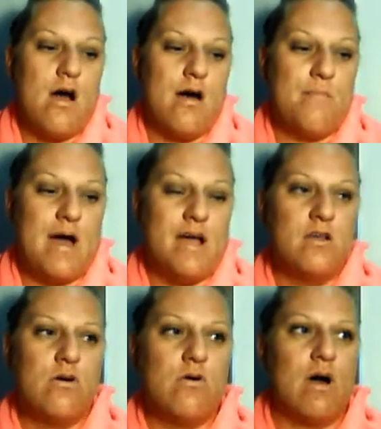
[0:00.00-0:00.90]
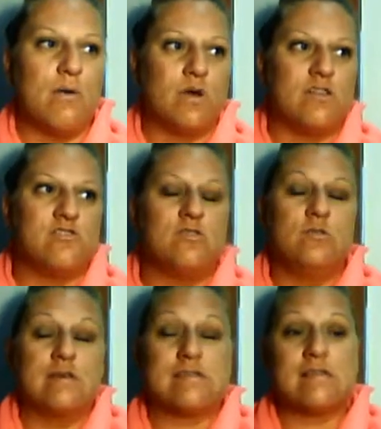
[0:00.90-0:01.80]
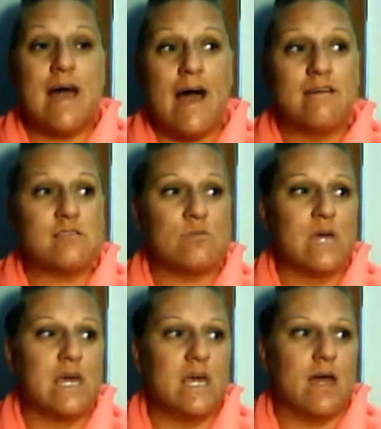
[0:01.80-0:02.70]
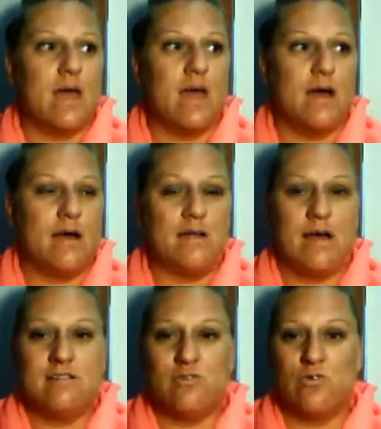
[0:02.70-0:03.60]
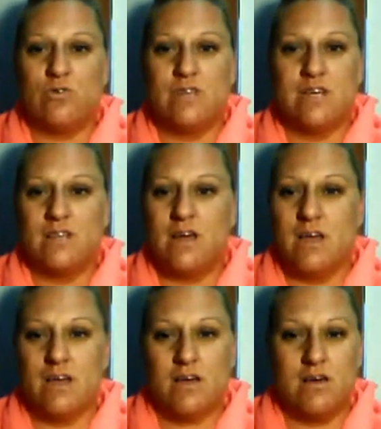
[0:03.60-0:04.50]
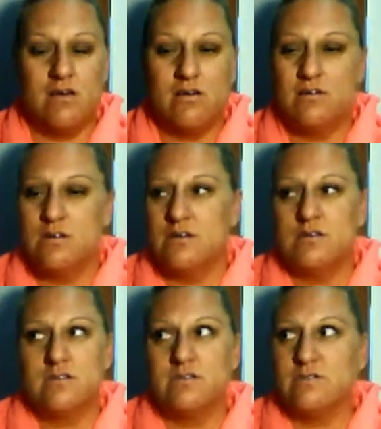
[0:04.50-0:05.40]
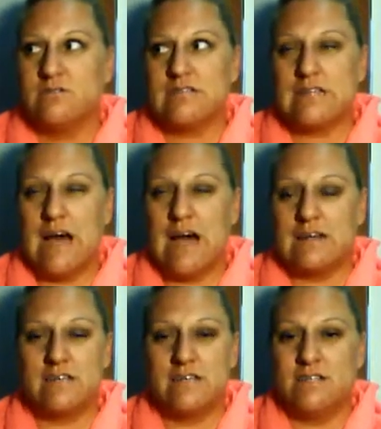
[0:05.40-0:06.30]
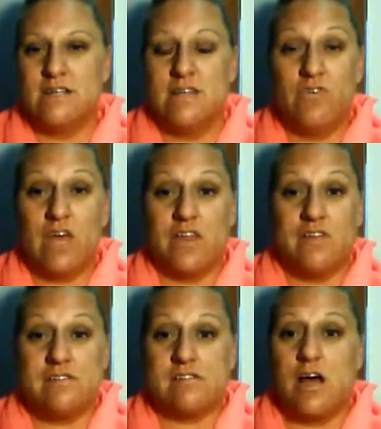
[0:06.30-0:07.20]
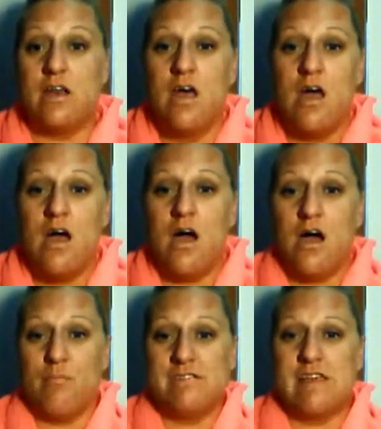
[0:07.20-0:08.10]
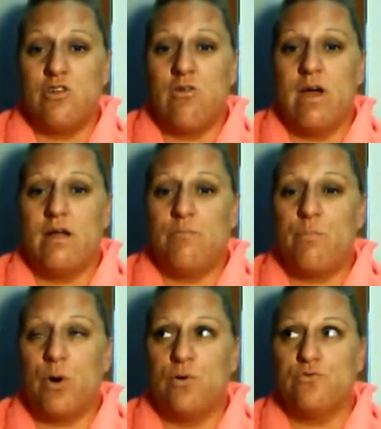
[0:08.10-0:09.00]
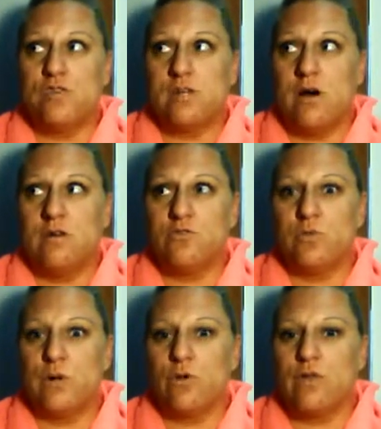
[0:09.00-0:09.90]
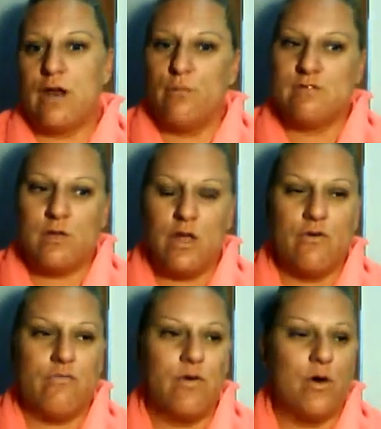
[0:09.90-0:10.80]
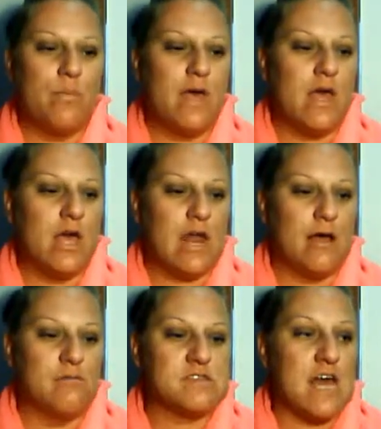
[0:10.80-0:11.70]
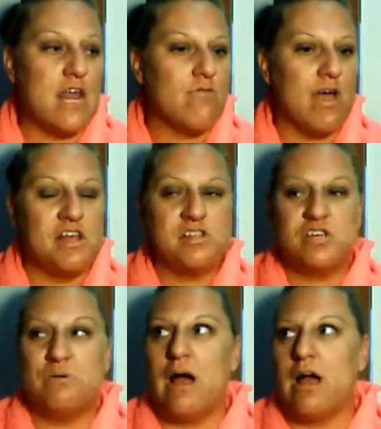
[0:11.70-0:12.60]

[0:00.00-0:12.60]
Um, I know I wanted to do this last week and I totally like slacked and didn't even get this done because um, I know I had posted on Twitter that I was going to film it and I was getting ready to.